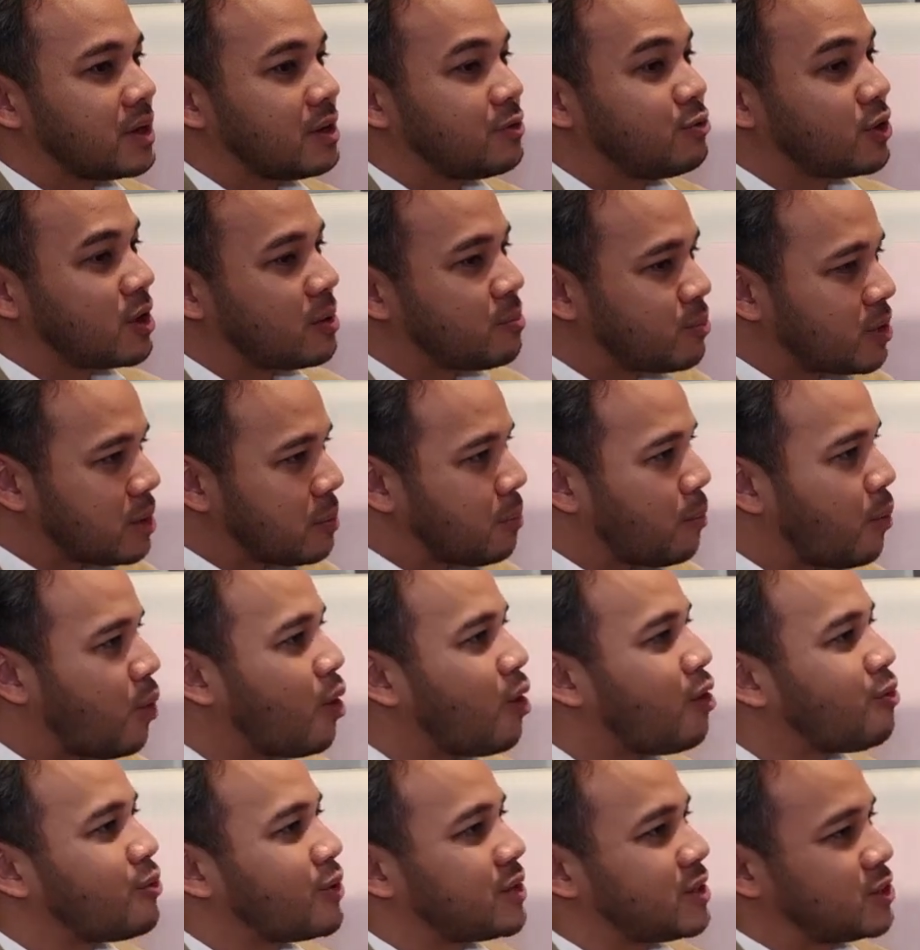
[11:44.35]
if you can bring
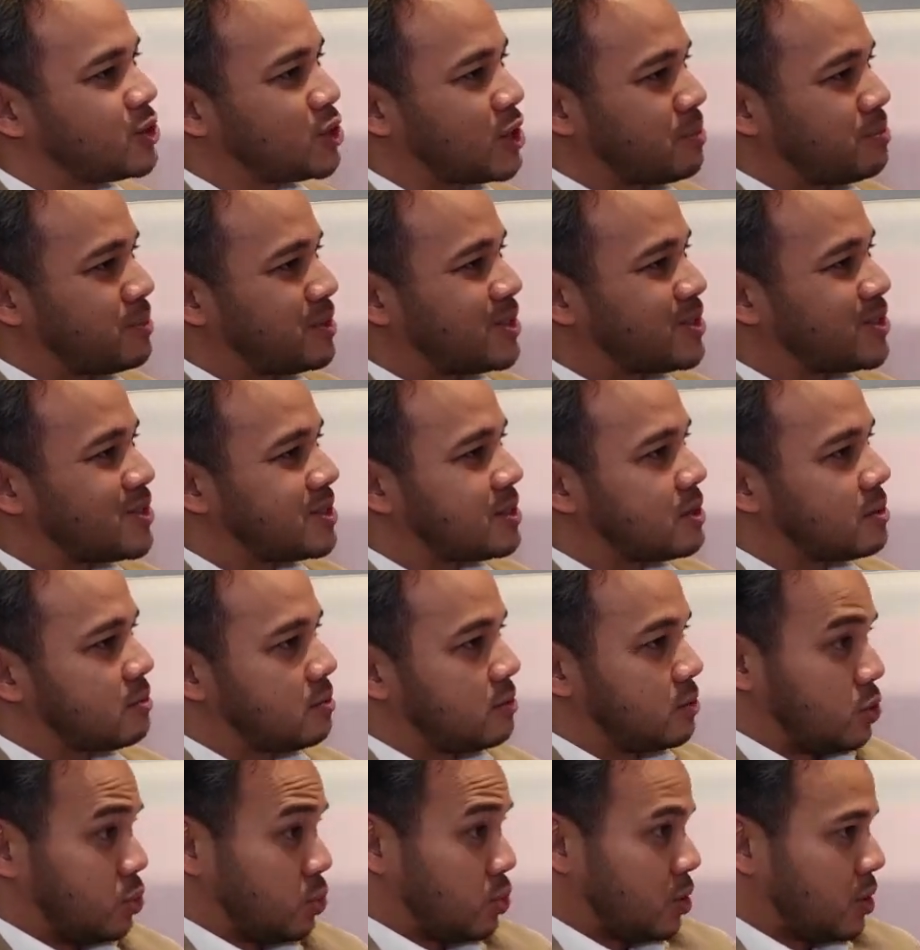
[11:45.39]
more of what the Japanese
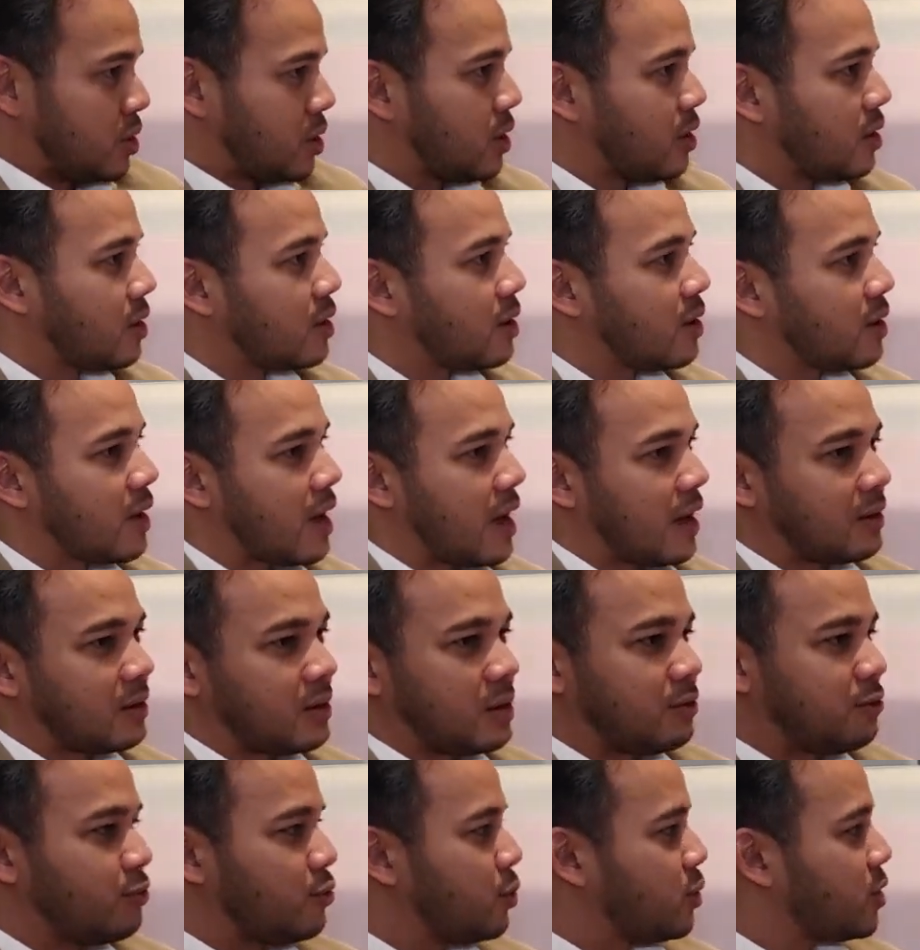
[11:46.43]
do here, and
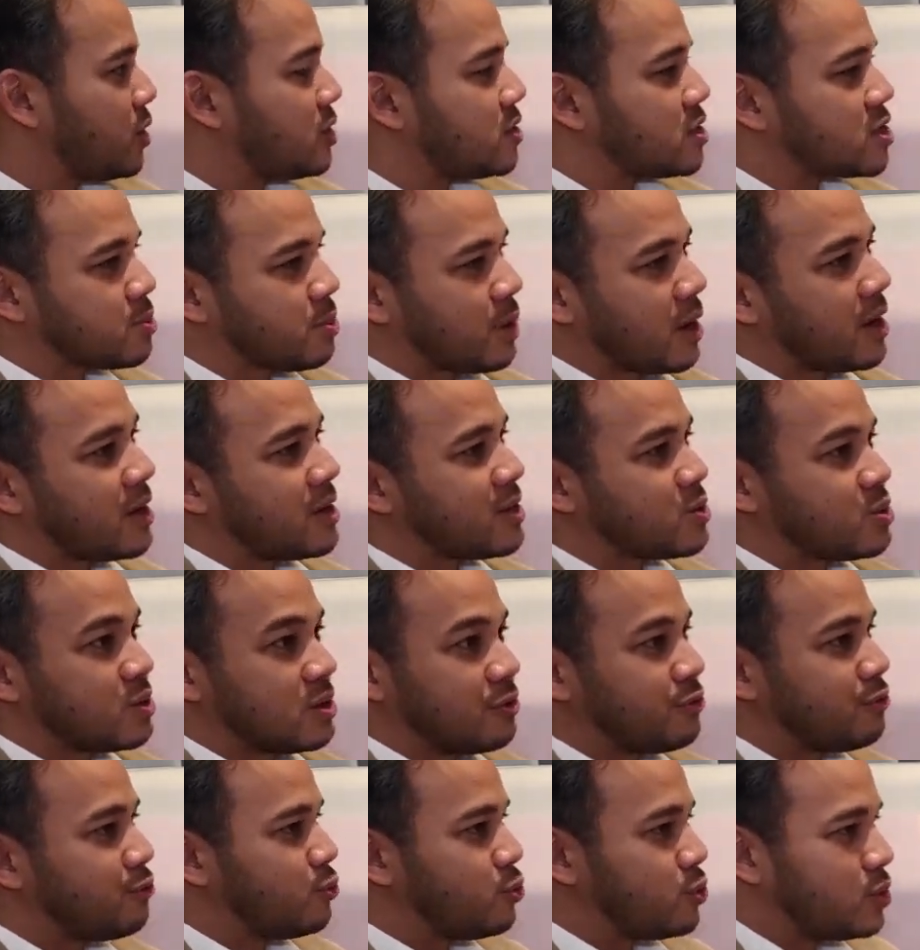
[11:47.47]
if you can inspire us
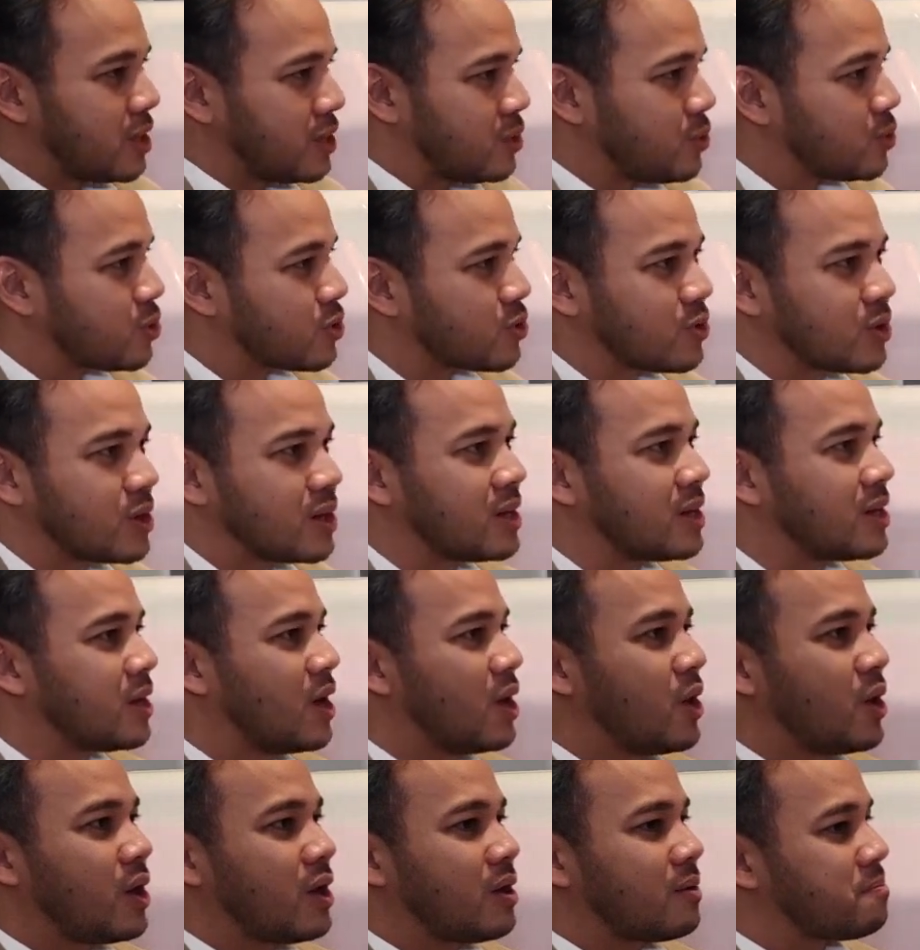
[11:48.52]
with the food that you create,
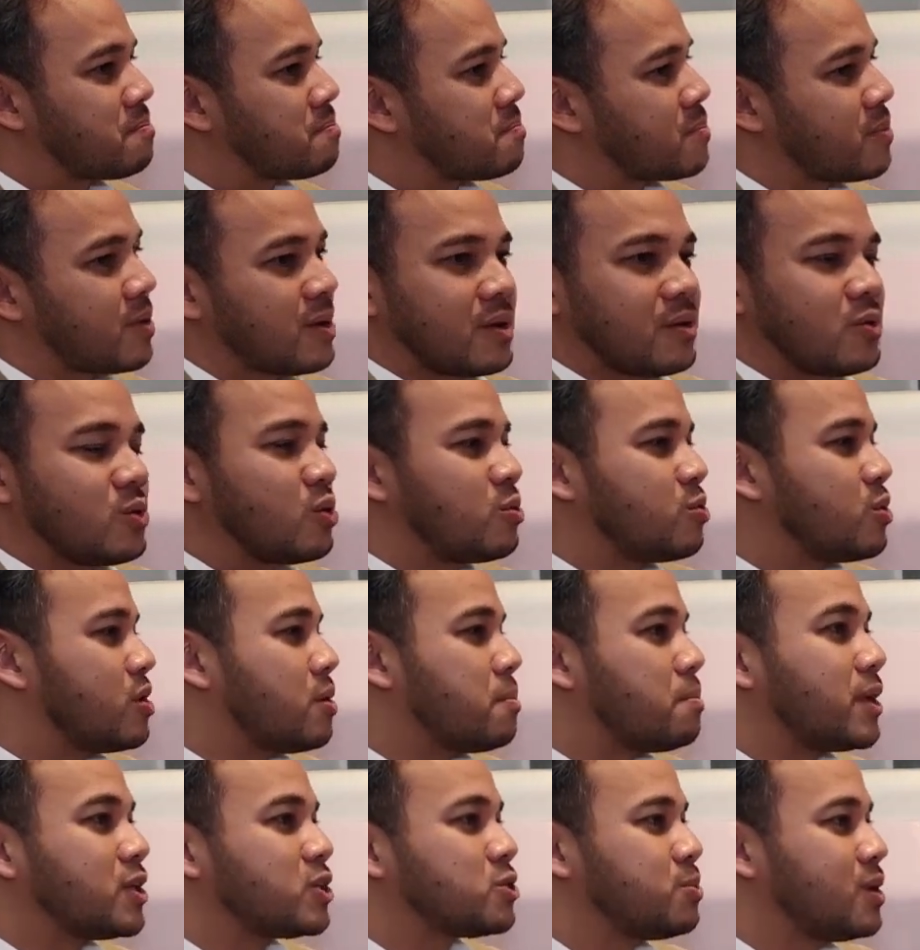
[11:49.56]
we will be
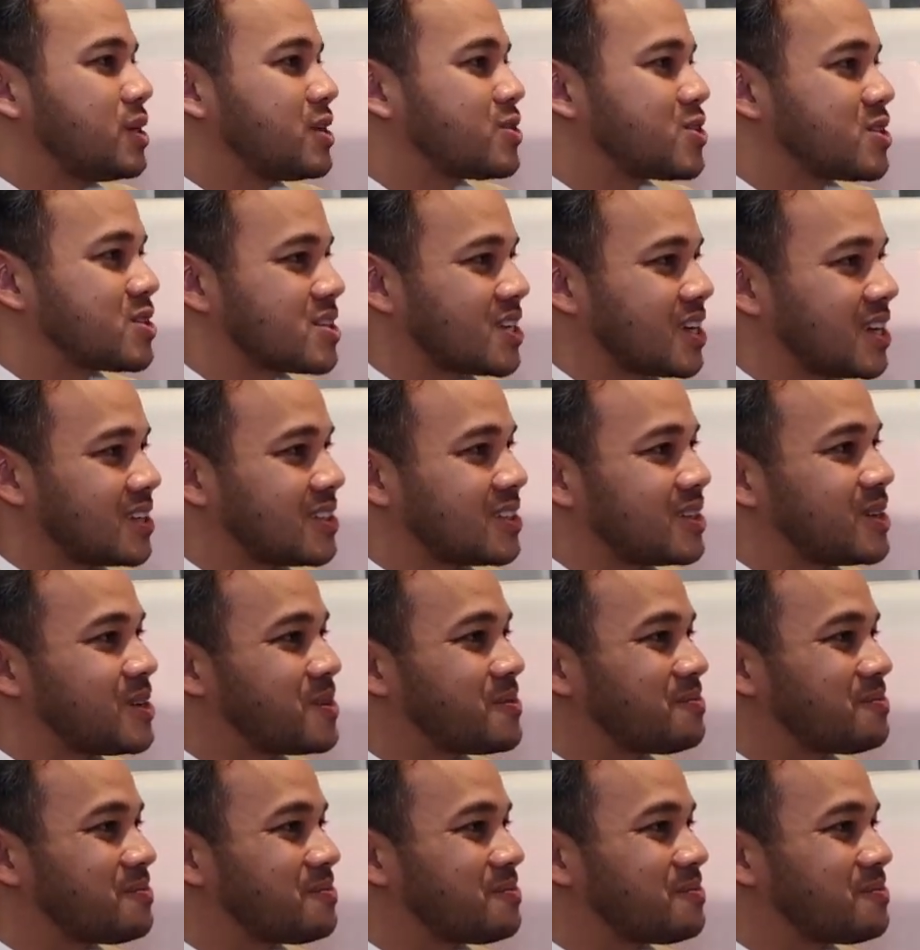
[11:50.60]
a much better society.